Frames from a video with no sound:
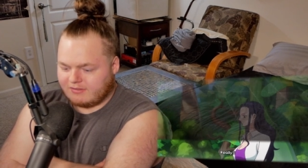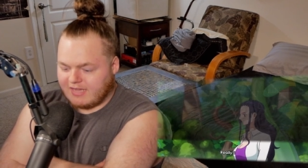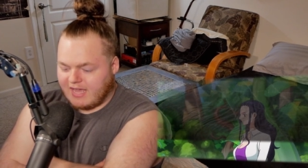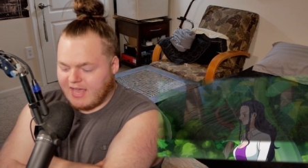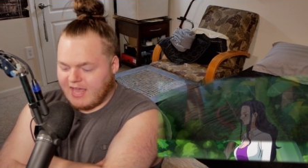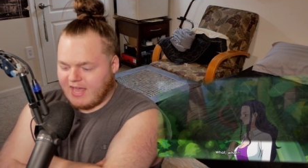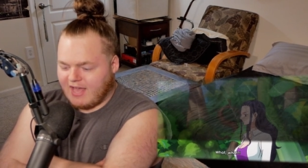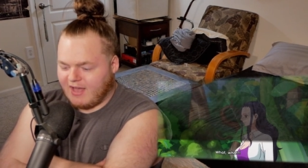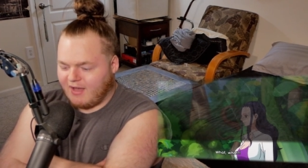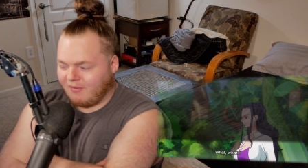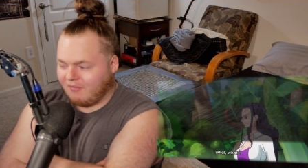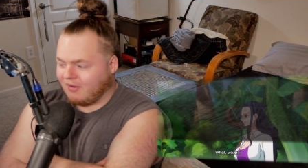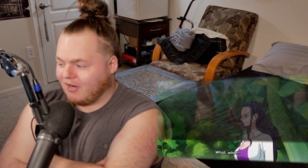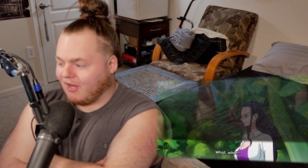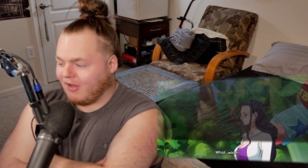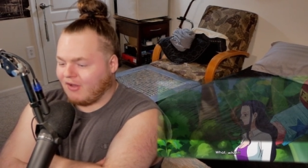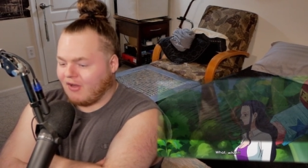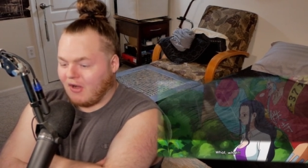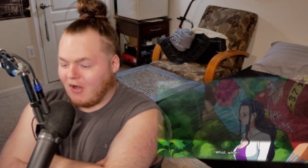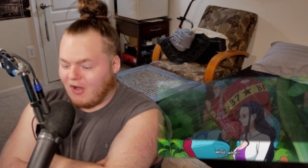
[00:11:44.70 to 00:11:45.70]
Damn,
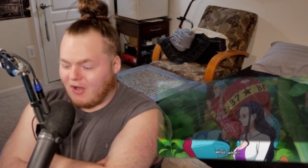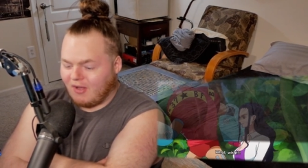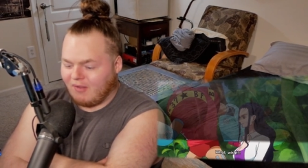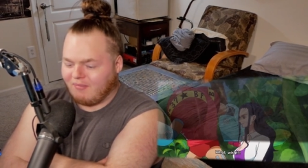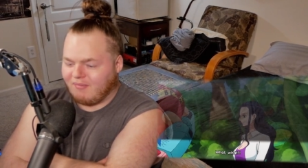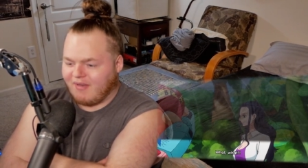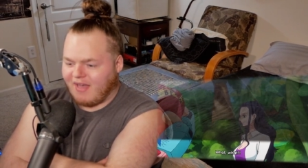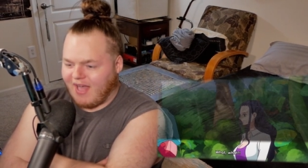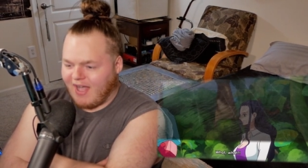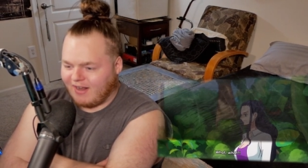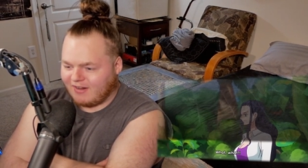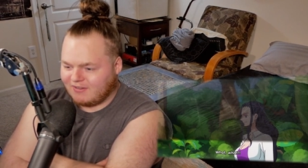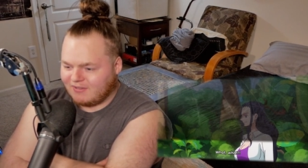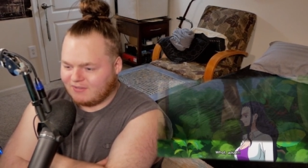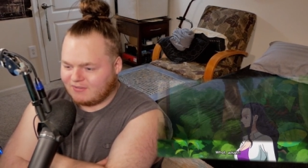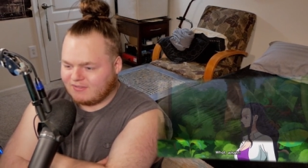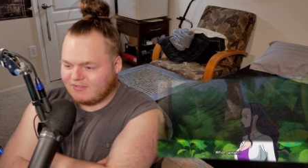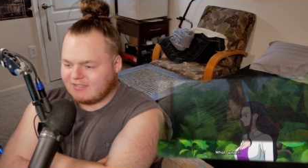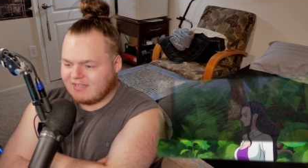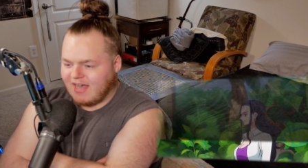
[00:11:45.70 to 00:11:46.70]
what a callback,
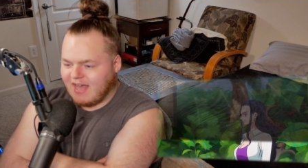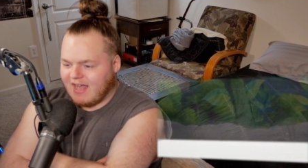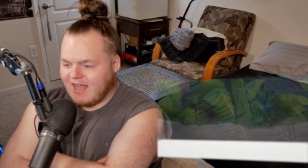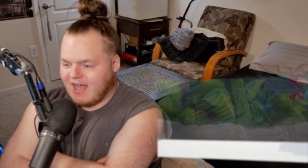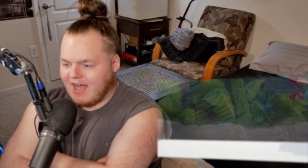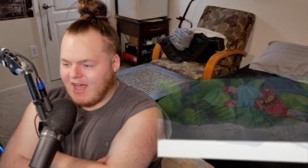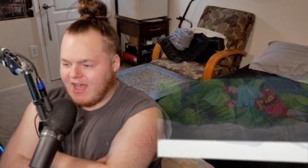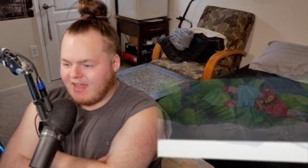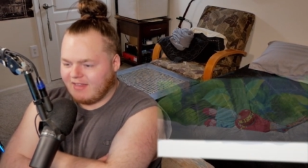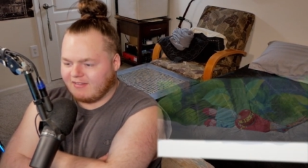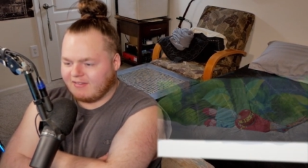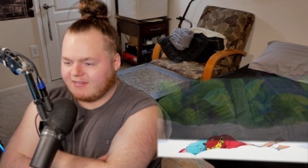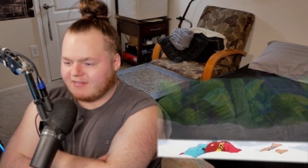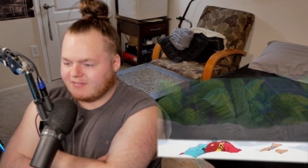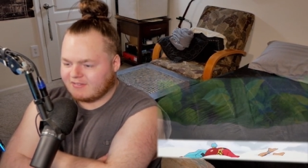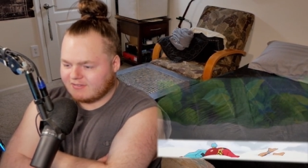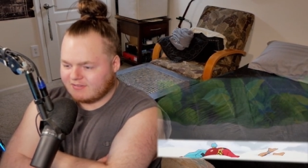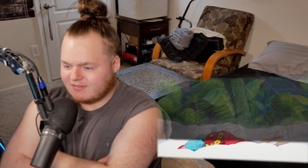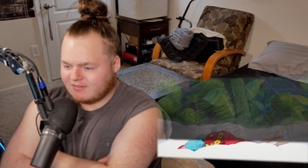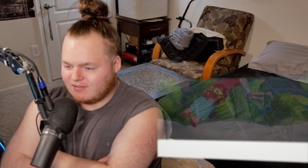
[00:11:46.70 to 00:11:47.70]
dude. Sky
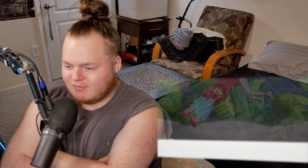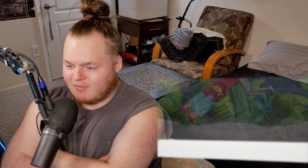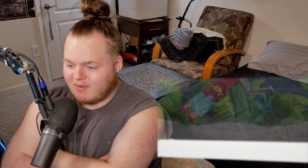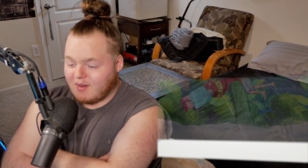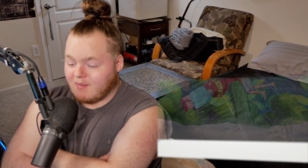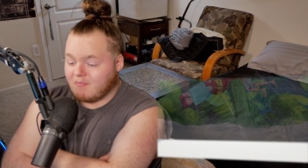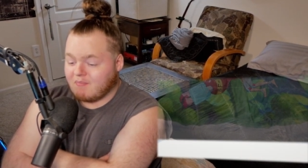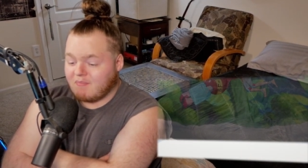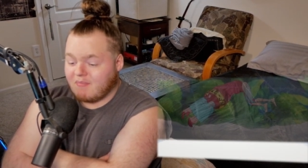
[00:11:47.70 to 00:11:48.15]
Island. It's been a